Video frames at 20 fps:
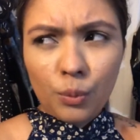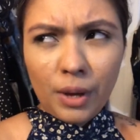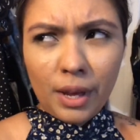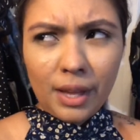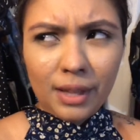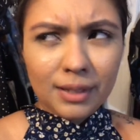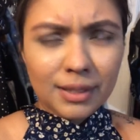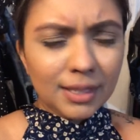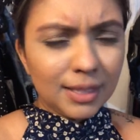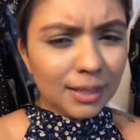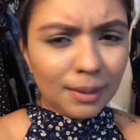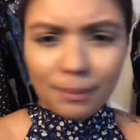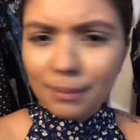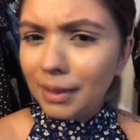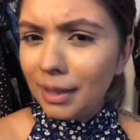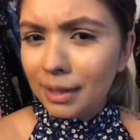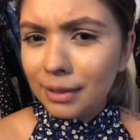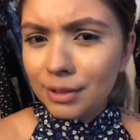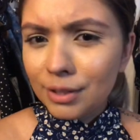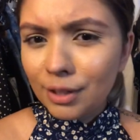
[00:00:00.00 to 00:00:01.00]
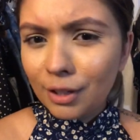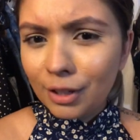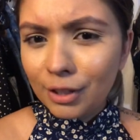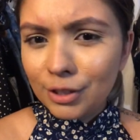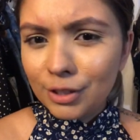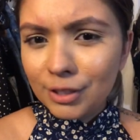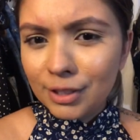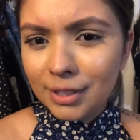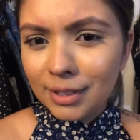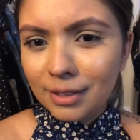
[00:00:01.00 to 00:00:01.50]
and some things are
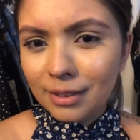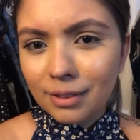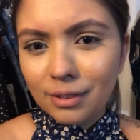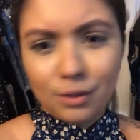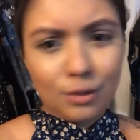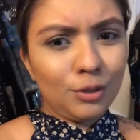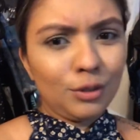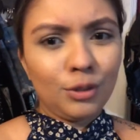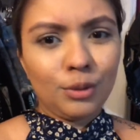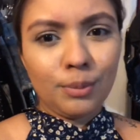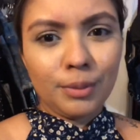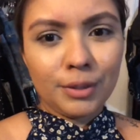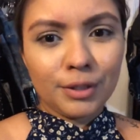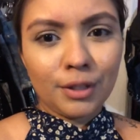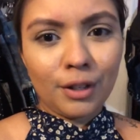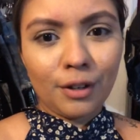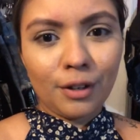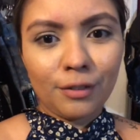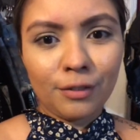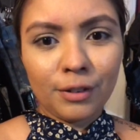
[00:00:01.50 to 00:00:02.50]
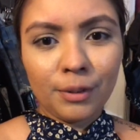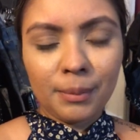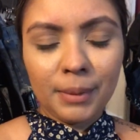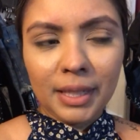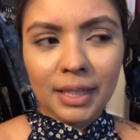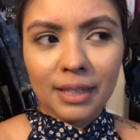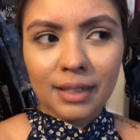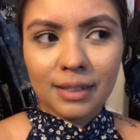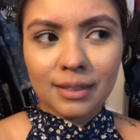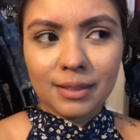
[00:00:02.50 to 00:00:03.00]
just a little too bizarre for
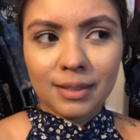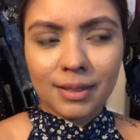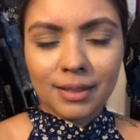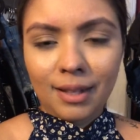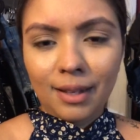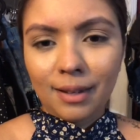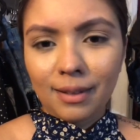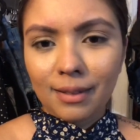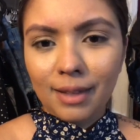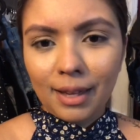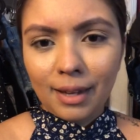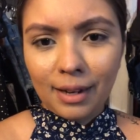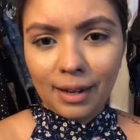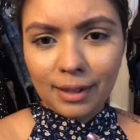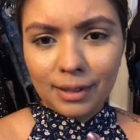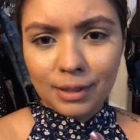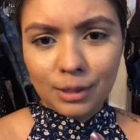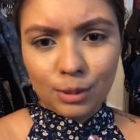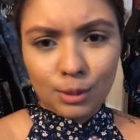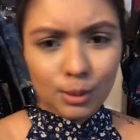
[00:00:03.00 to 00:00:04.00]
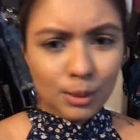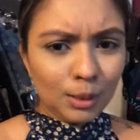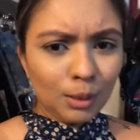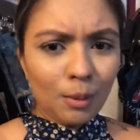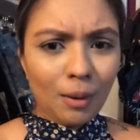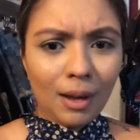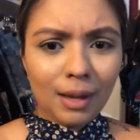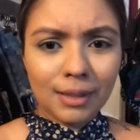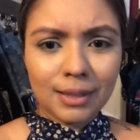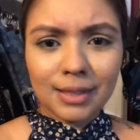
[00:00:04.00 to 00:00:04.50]
me. It said that I can do
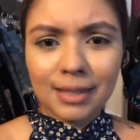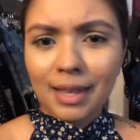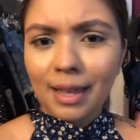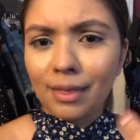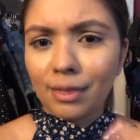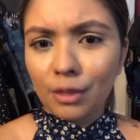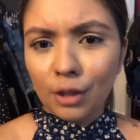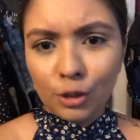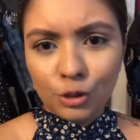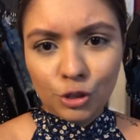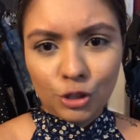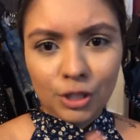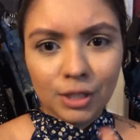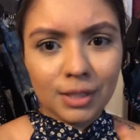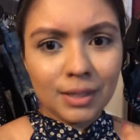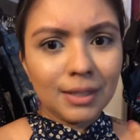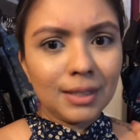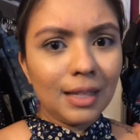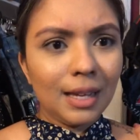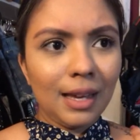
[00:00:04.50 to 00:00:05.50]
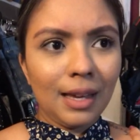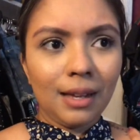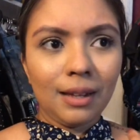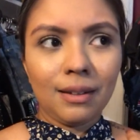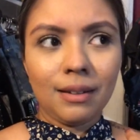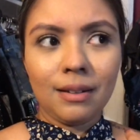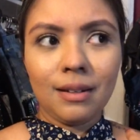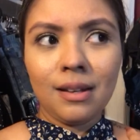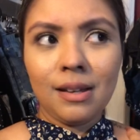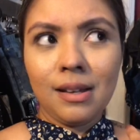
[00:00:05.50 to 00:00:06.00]
squats and lunges
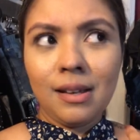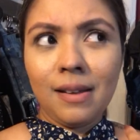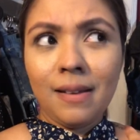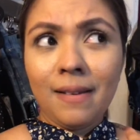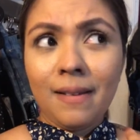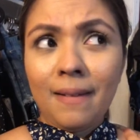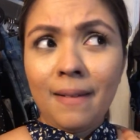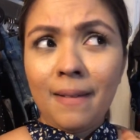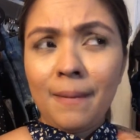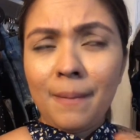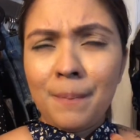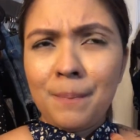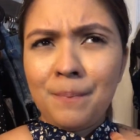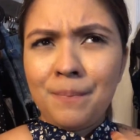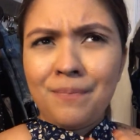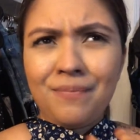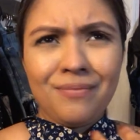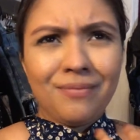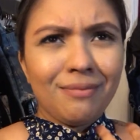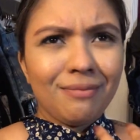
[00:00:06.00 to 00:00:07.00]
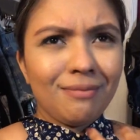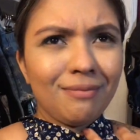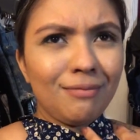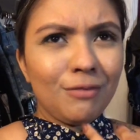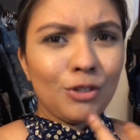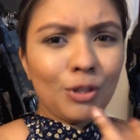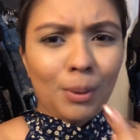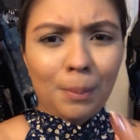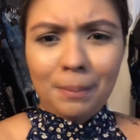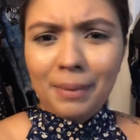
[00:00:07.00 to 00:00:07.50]
and
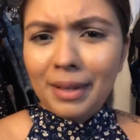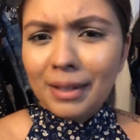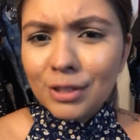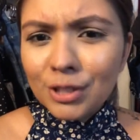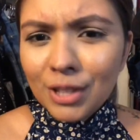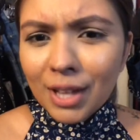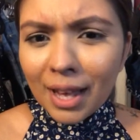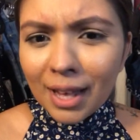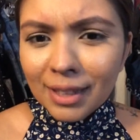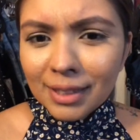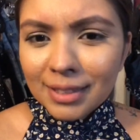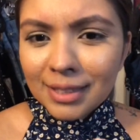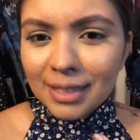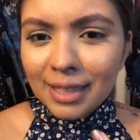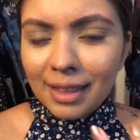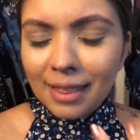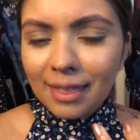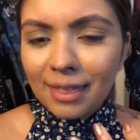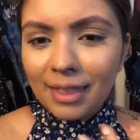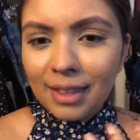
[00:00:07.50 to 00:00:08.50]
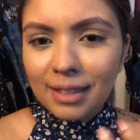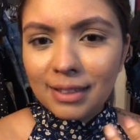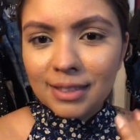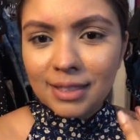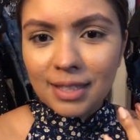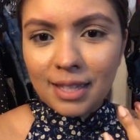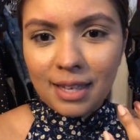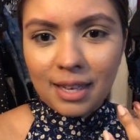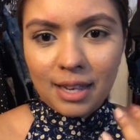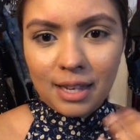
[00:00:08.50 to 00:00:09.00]
jumping jacks and things
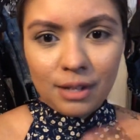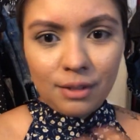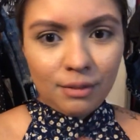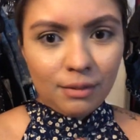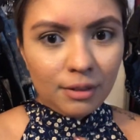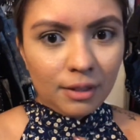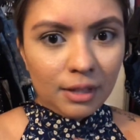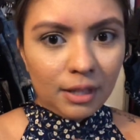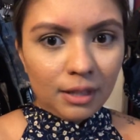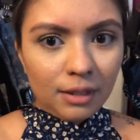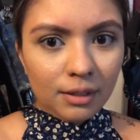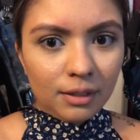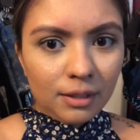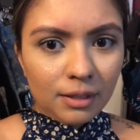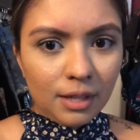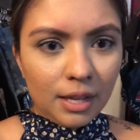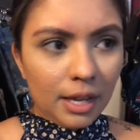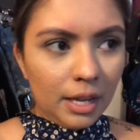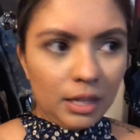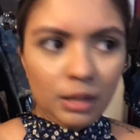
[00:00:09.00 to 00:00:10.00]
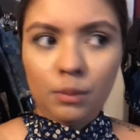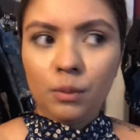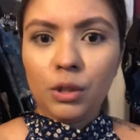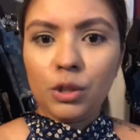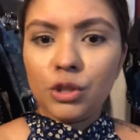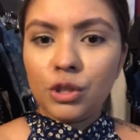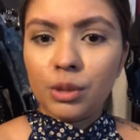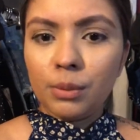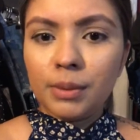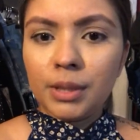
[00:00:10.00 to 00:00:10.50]
that I don't think anyone
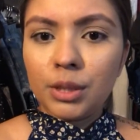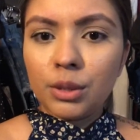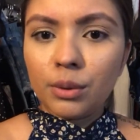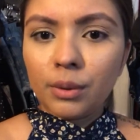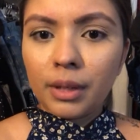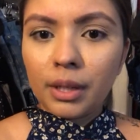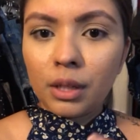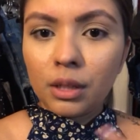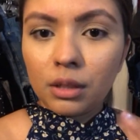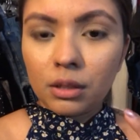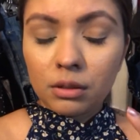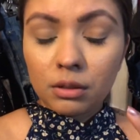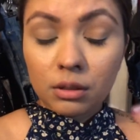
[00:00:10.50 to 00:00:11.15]
should be doing